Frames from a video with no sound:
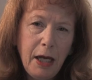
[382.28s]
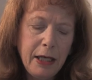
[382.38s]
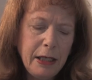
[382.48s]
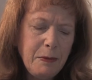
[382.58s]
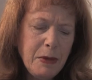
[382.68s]

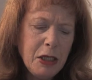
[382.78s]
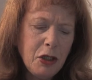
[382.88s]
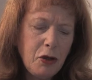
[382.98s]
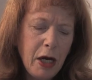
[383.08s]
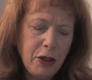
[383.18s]
an
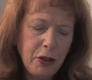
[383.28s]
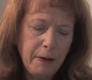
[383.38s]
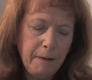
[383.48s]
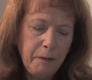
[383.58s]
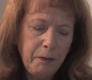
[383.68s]

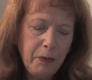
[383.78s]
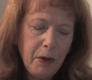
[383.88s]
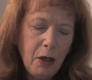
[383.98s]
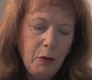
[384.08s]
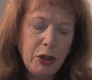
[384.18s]
administration
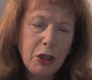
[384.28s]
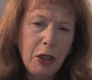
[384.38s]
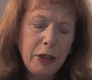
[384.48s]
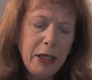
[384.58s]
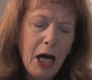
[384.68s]
which
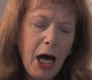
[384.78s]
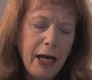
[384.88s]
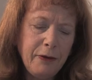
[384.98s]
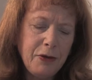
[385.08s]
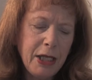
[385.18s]

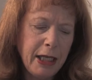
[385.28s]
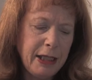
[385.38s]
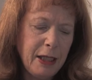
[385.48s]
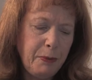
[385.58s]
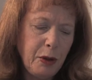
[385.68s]
connives at
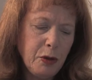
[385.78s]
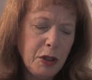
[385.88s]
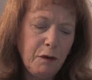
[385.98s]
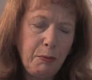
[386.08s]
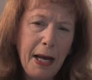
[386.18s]
the
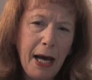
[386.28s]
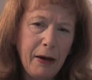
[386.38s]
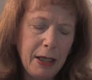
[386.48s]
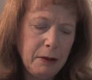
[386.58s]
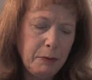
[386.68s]
abuse of
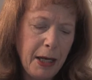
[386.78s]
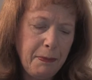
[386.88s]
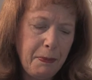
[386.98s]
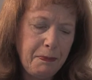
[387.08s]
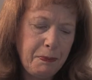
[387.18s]
power
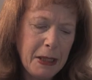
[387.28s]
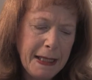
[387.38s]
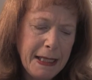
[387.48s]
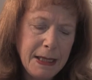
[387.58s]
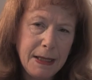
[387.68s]
by
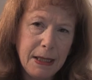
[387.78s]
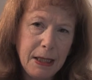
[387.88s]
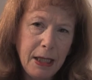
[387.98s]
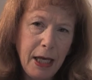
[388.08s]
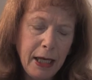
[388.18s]
police
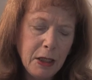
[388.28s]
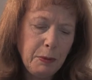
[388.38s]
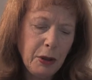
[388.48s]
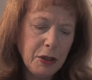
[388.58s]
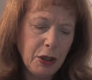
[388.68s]
and
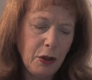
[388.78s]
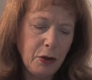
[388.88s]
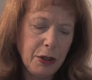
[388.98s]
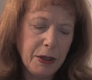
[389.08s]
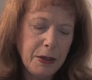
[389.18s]

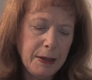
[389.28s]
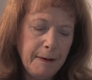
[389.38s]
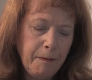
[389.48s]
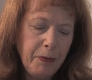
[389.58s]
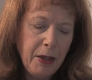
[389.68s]
prosecutors,
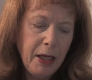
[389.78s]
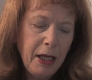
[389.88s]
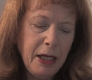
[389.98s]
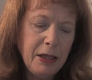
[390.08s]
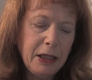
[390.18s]

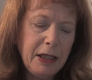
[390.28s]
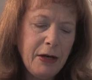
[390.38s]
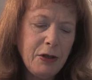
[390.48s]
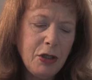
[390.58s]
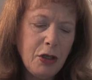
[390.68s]
in that
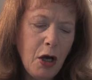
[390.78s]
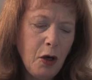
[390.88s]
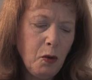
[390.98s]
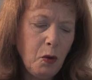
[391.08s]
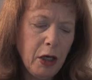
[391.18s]
there is
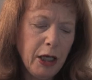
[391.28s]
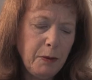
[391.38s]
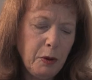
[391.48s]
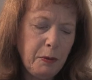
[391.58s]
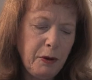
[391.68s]
no
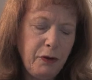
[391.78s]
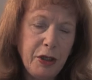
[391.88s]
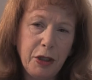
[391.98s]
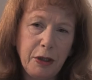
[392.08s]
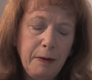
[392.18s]
workable
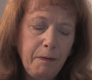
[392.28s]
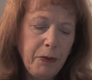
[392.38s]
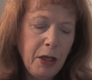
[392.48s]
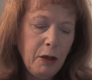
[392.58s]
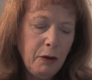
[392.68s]
provision
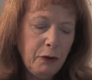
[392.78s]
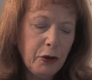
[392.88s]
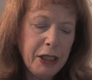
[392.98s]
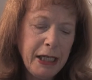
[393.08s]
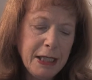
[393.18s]

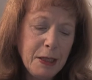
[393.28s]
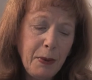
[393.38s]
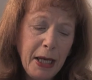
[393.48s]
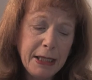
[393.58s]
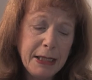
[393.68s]
for an
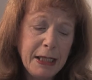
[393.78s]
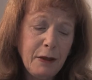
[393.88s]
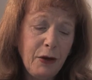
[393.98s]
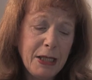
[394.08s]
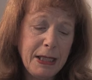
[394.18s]
independent
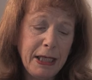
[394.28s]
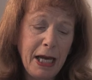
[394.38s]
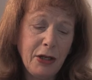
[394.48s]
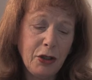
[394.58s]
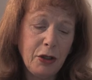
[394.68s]

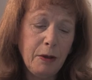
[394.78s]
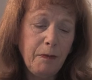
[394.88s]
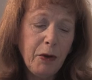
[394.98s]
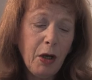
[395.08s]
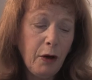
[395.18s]
investigation
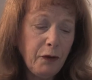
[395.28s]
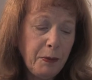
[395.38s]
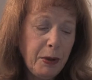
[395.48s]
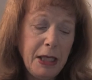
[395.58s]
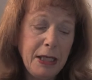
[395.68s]
of the
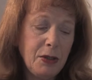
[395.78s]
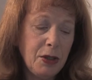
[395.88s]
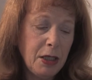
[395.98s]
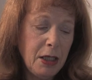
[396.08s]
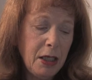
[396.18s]

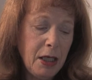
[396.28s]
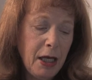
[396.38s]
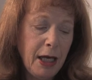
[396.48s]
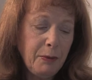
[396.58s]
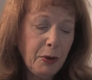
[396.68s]
police
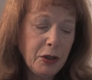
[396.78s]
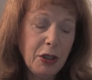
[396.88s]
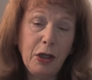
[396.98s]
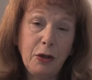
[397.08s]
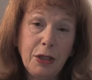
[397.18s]
and
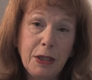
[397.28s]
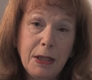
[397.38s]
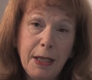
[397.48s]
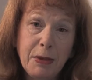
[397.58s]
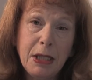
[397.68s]

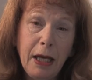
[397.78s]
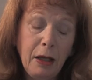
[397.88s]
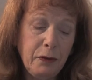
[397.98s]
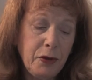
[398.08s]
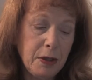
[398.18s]
prosecutors
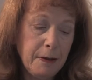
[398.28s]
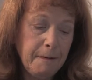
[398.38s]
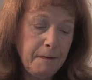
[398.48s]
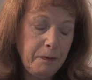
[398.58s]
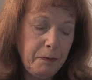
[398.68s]
themselves,
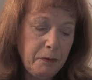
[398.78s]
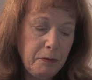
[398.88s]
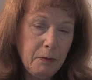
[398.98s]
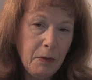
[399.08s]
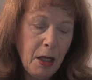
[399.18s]

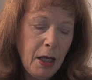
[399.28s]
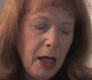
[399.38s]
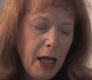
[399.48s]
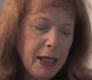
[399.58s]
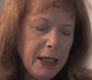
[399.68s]

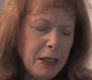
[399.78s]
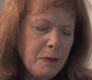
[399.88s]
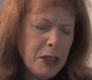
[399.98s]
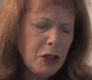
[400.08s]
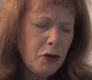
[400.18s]
an
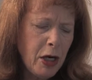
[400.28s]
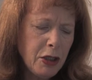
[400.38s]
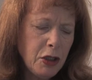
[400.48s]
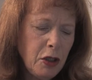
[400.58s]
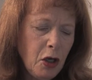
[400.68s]

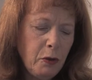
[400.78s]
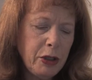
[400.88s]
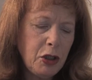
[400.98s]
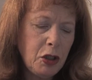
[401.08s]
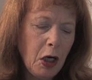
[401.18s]
administration
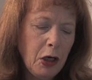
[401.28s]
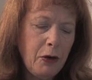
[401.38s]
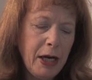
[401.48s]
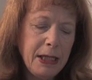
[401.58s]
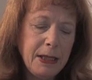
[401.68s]
which
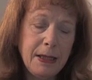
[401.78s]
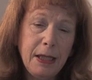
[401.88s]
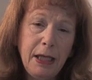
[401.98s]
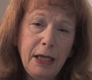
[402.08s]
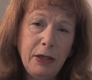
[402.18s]

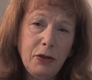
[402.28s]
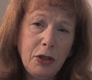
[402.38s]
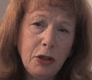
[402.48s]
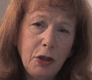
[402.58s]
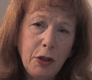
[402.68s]
tolerates
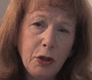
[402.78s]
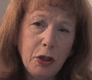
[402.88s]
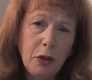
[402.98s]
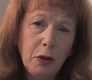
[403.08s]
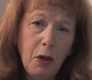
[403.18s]

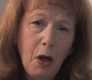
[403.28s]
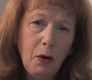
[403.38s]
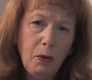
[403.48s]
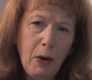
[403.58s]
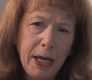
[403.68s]
institutional
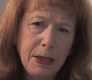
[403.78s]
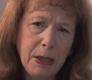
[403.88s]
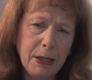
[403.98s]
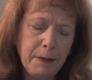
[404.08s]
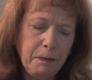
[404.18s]

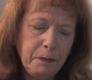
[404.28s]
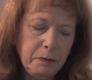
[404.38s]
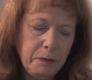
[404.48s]
racism.